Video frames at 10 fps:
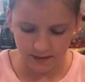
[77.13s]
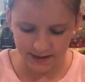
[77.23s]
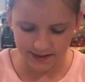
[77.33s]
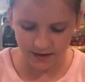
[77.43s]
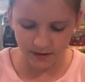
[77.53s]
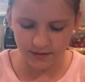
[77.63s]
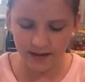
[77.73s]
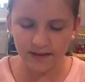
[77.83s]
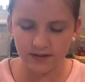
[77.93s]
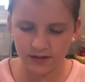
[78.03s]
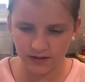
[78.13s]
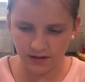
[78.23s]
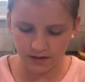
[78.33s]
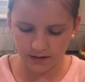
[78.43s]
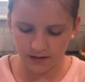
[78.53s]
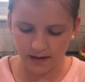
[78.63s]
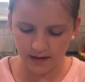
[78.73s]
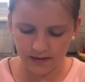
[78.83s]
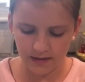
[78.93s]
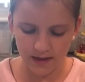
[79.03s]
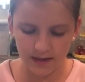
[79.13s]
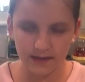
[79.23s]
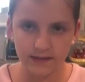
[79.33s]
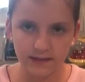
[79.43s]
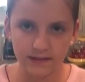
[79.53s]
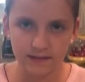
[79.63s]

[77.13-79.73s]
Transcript: So then it should look like this.